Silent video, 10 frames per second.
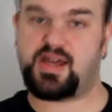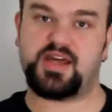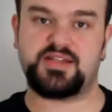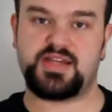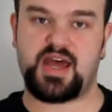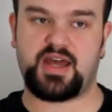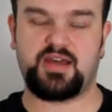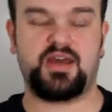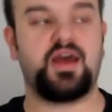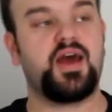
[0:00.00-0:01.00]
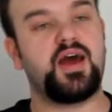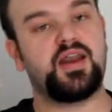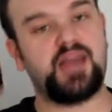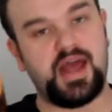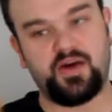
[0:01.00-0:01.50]
attack.
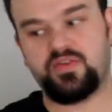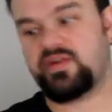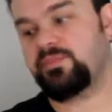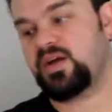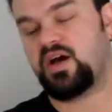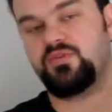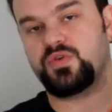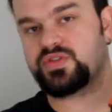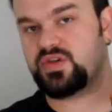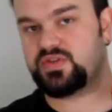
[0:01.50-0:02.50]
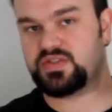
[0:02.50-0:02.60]
Now, something I've also